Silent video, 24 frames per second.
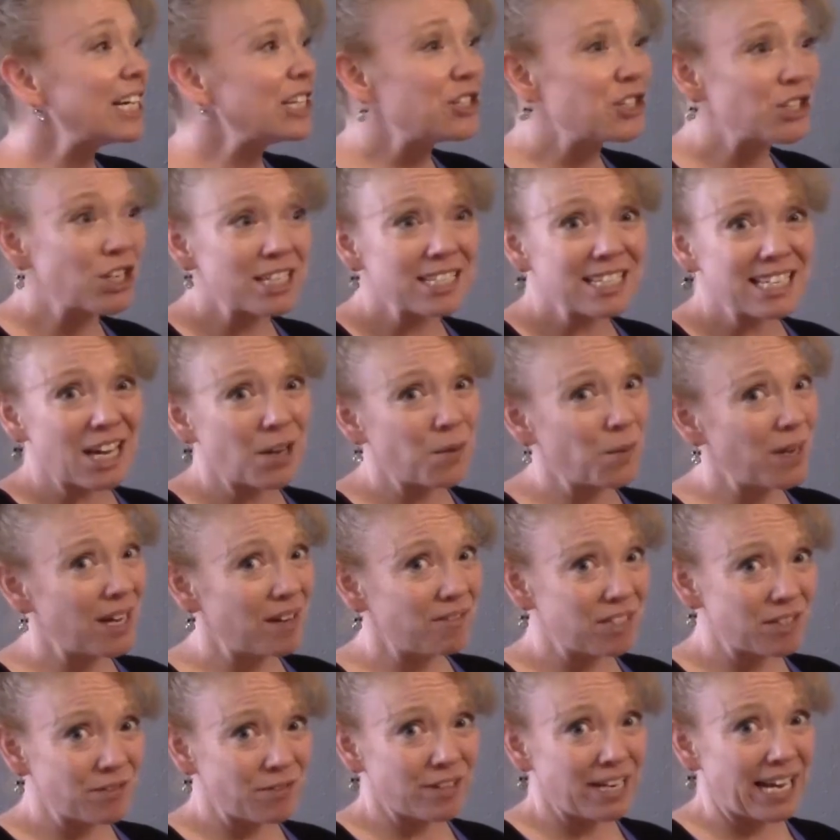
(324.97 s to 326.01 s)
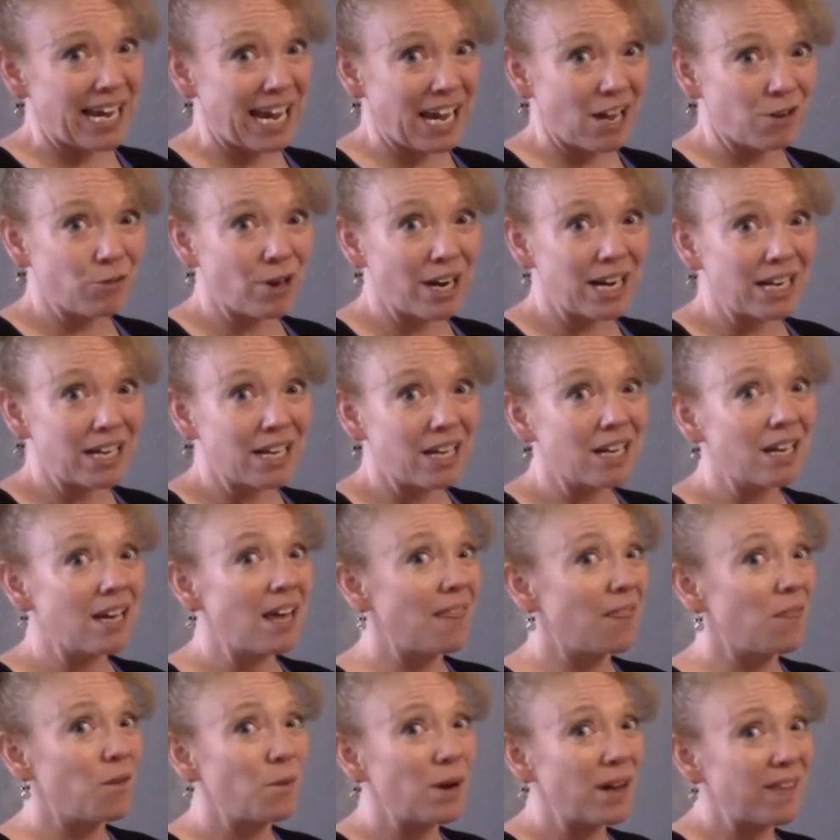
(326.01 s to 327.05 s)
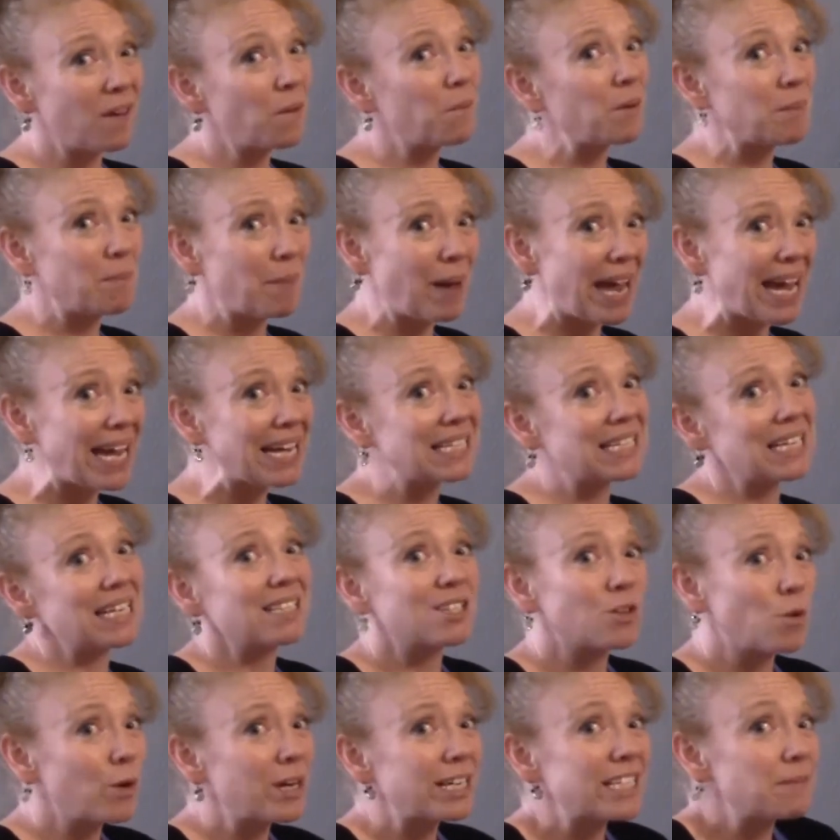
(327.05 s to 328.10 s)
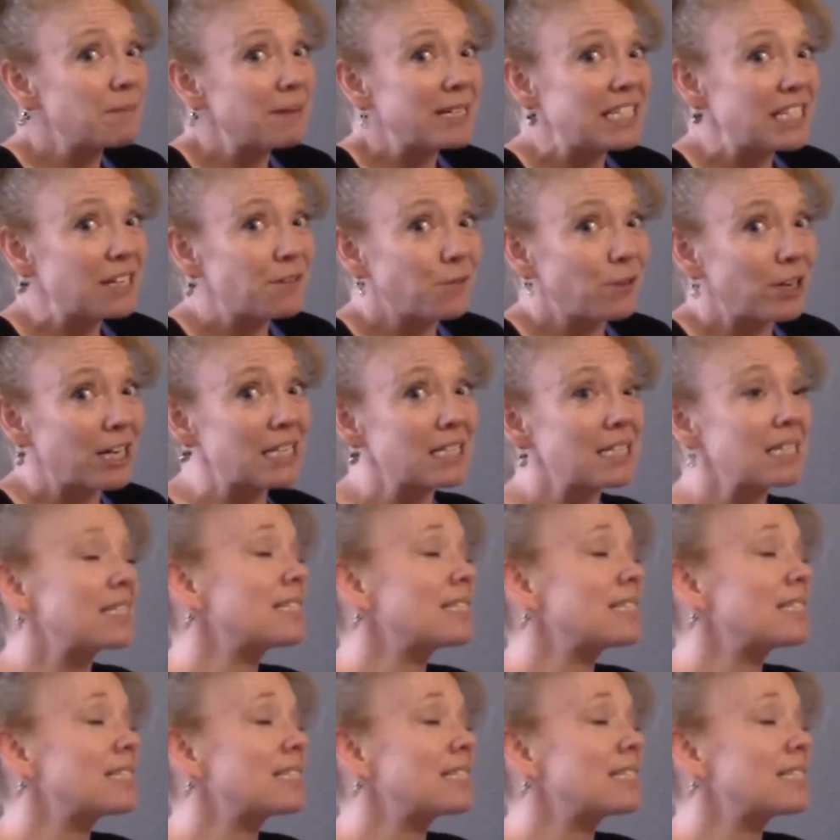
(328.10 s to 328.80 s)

Just like we have different handwriting, the way that we paint is going to be different.